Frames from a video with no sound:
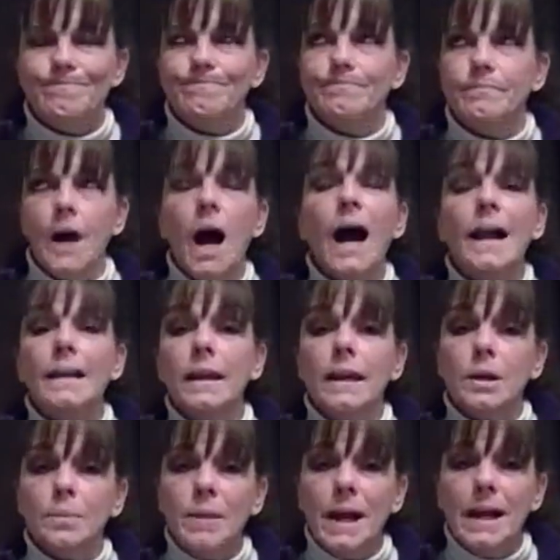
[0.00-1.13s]

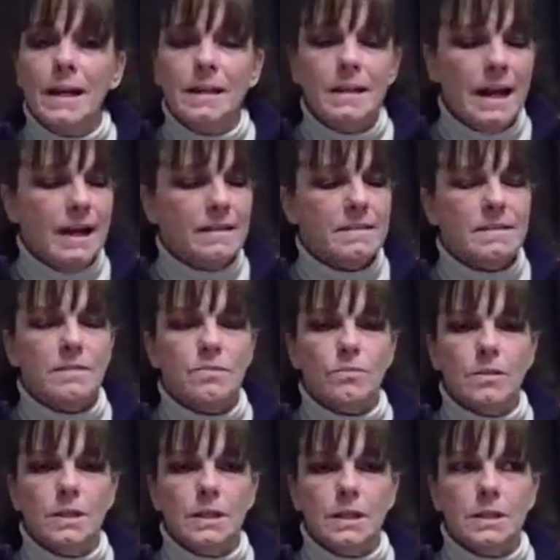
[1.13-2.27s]
highlighter pen has this
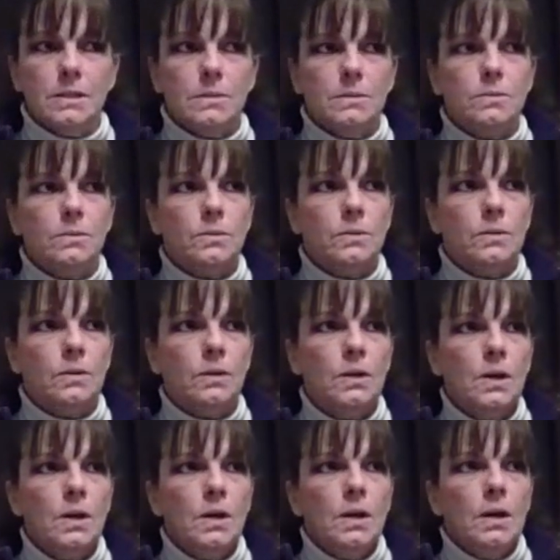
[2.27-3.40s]
really cool
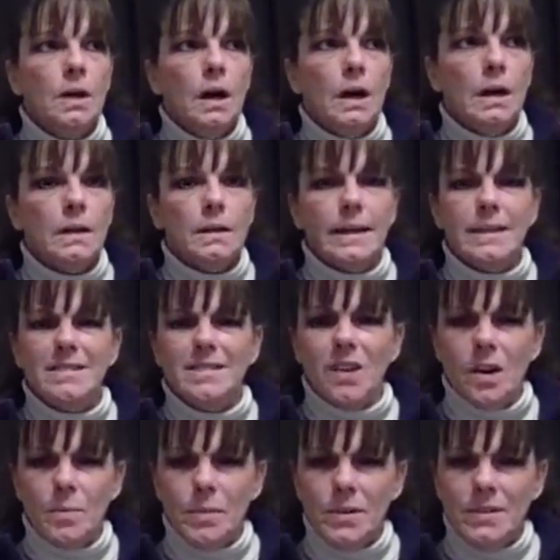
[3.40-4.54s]
like
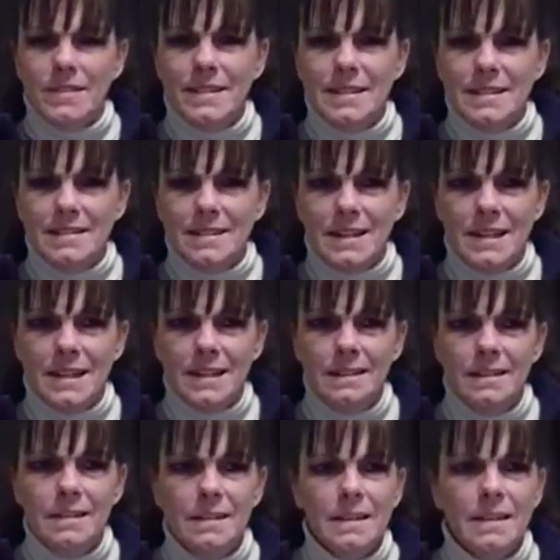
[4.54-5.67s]
starbursty
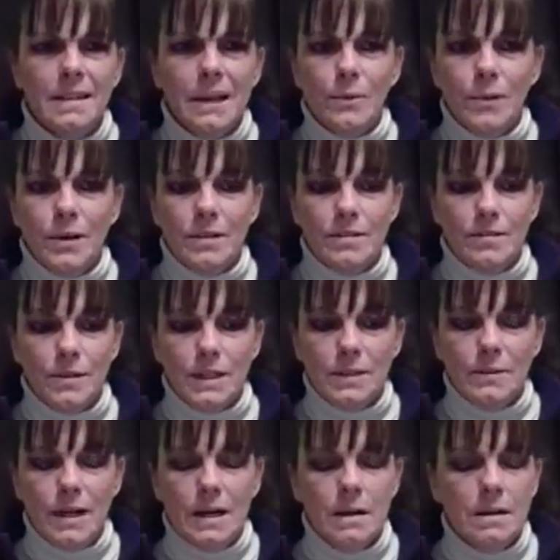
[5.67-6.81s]
design that works really
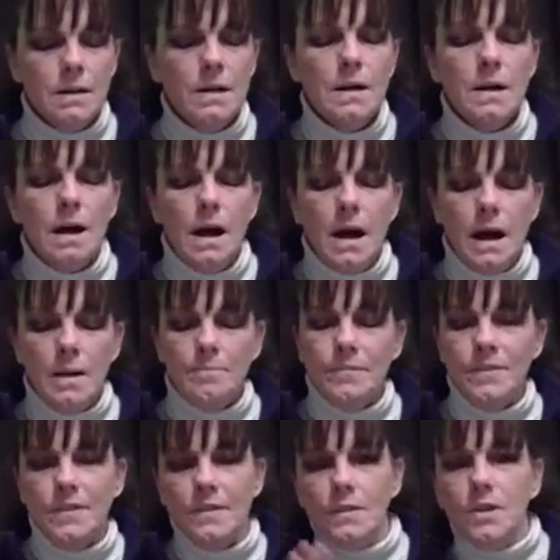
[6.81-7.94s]
well.
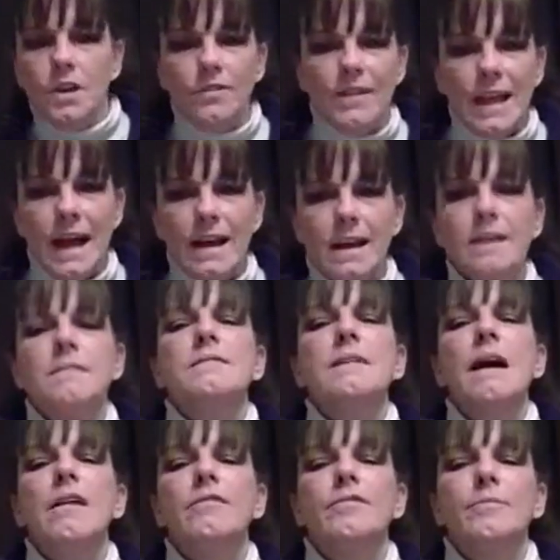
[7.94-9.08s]
So look for that kind of
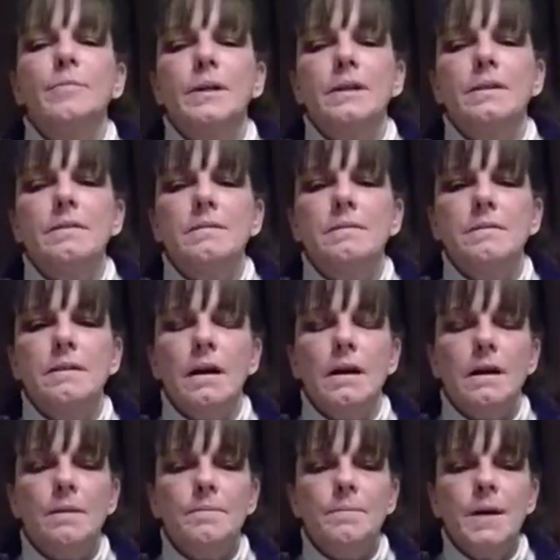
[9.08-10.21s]
stuff because
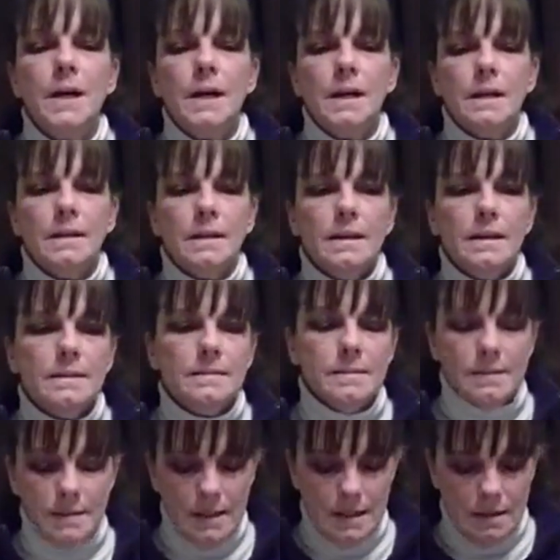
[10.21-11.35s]

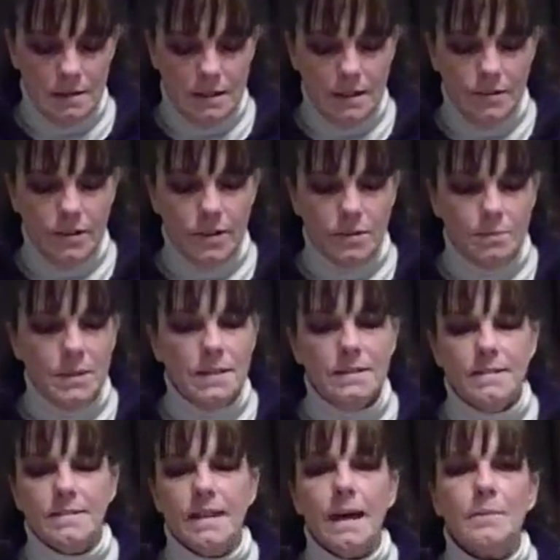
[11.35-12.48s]
it'll give your
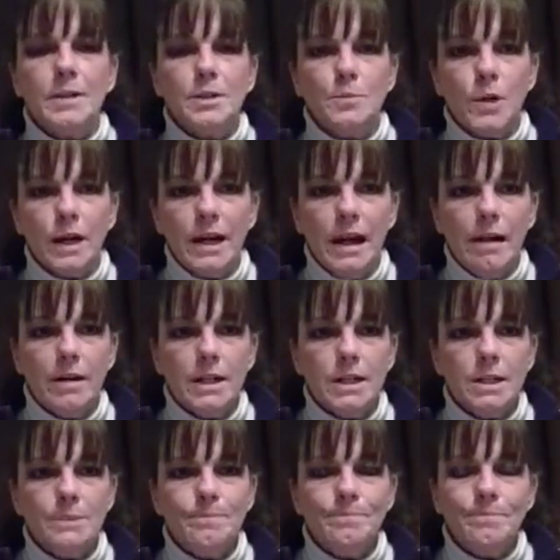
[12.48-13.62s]
piece that much more
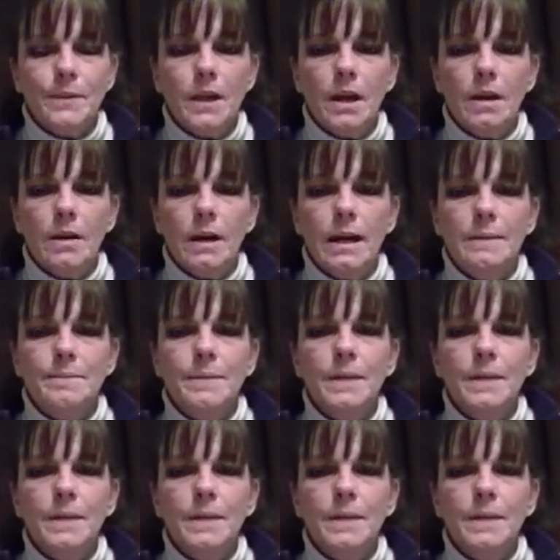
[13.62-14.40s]
character. All right.